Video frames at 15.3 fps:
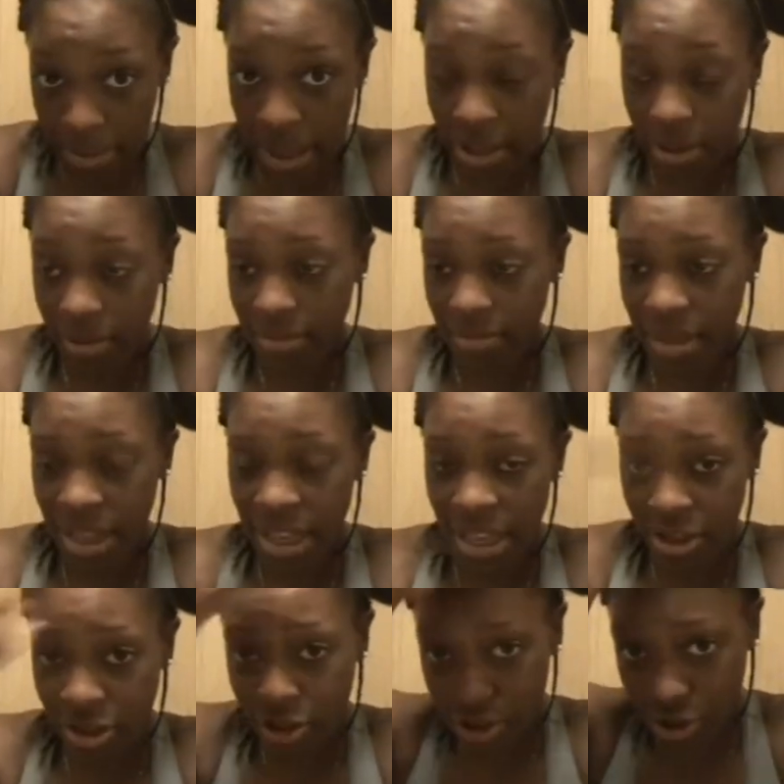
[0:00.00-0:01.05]
about an
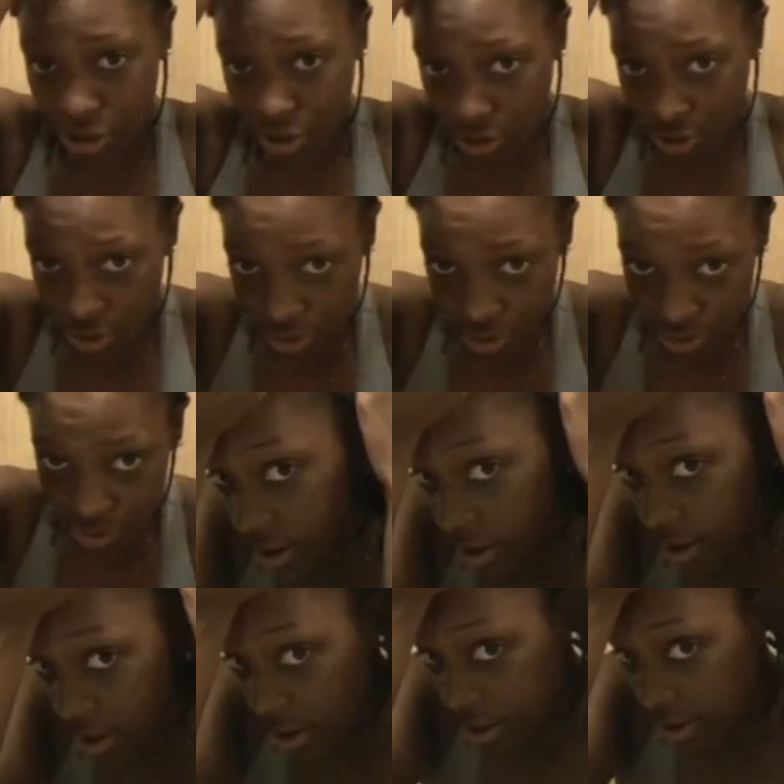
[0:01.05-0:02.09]
inch.
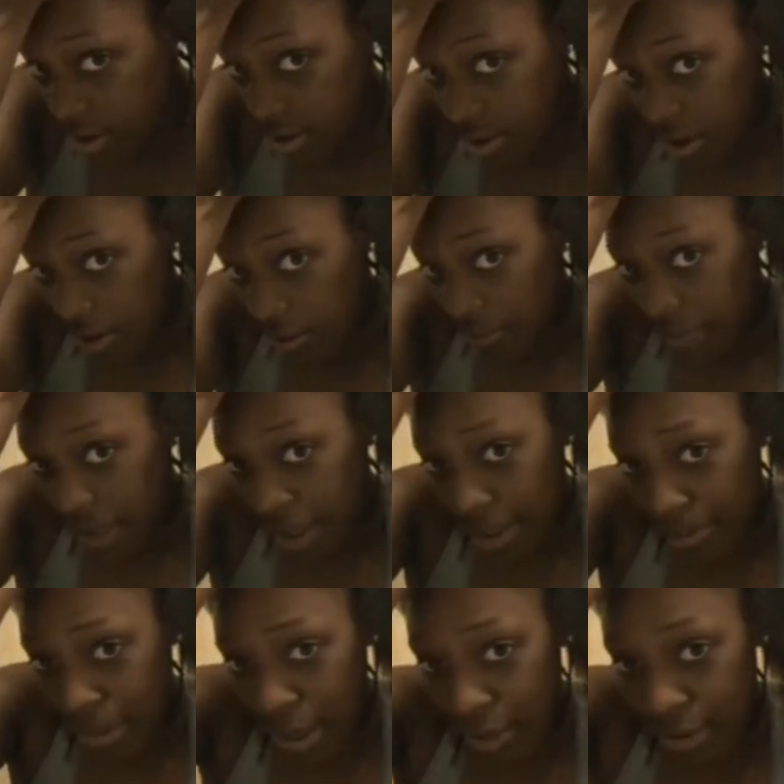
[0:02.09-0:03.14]
So, and
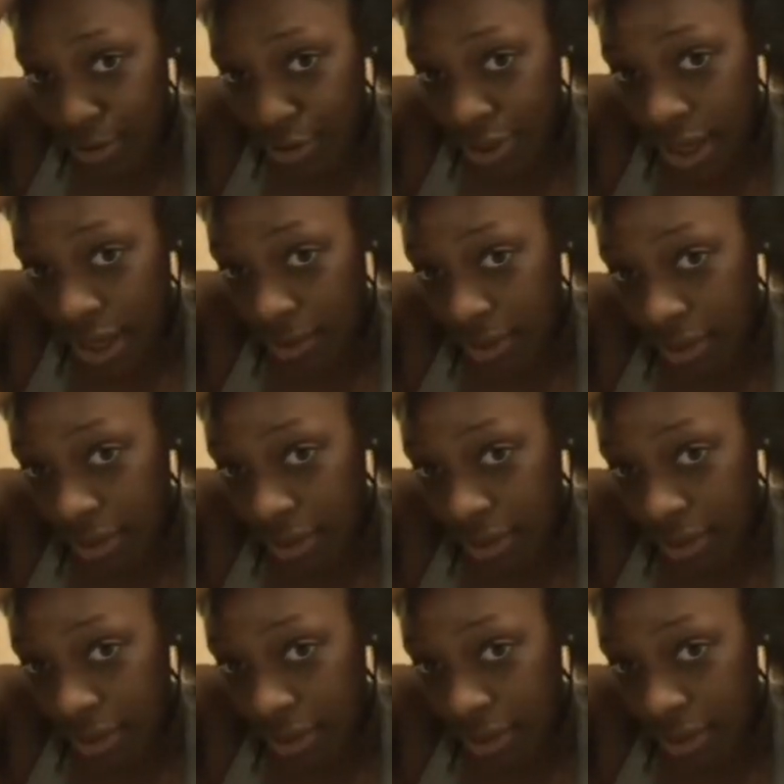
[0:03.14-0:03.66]
I'm not crocheting